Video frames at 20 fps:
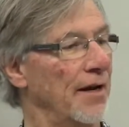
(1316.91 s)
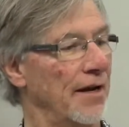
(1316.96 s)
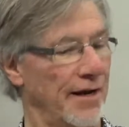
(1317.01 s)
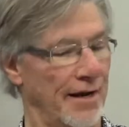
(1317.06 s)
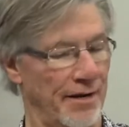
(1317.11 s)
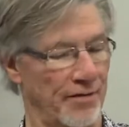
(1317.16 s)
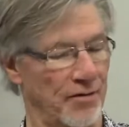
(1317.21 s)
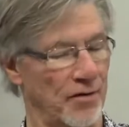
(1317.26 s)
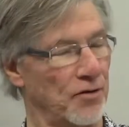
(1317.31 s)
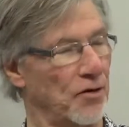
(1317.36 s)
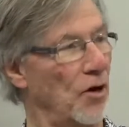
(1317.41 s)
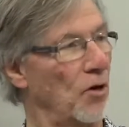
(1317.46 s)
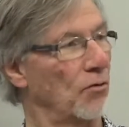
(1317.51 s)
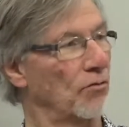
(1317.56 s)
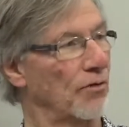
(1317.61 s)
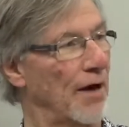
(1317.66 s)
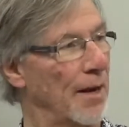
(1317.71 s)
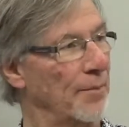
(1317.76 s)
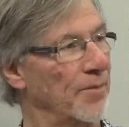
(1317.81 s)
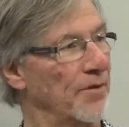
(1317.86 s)
And the note,
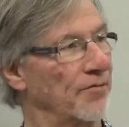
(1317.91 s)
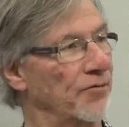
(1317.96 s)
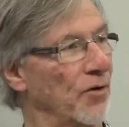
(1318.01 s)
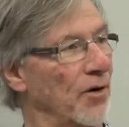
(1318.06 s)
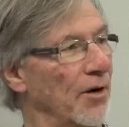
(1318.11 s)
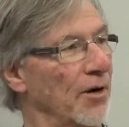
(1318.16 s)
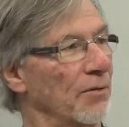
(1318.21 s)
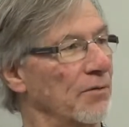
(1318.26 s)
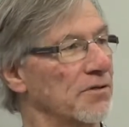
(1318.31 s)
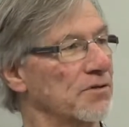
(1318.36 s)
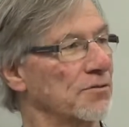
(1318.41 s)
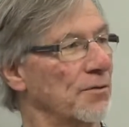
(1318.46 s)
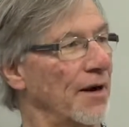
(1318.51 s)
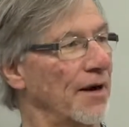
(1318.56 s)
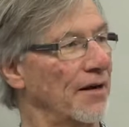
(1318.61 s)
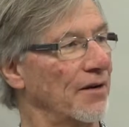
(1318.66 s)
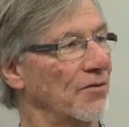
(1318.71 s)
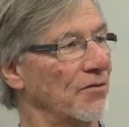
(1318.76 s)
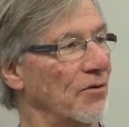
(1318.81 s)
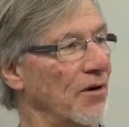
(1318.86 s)
right before he was ready
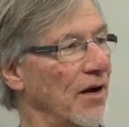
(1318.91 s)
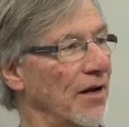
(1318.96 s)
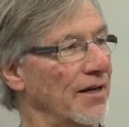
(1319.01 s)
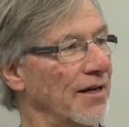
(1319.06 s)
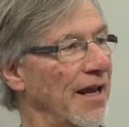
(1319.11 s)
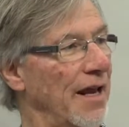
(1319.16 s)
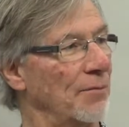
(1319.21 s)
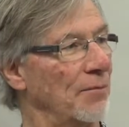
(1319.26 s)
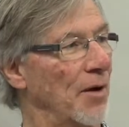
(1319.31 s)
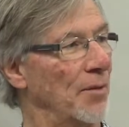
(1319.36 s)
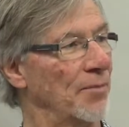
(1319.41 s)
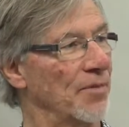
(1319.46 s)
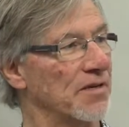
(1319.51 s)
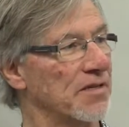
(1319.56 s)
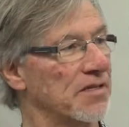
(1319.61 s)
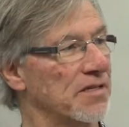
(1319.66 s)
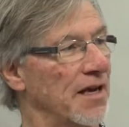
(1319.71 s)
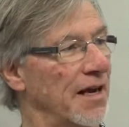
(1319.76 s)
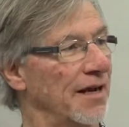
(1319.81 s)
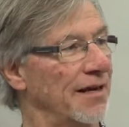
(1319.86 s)
to run, came up and
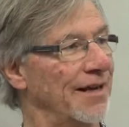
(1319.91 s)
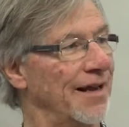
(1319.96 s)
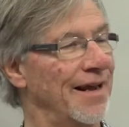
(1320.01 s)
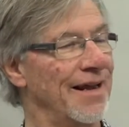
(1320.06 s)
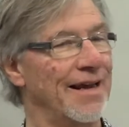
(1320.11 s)
said,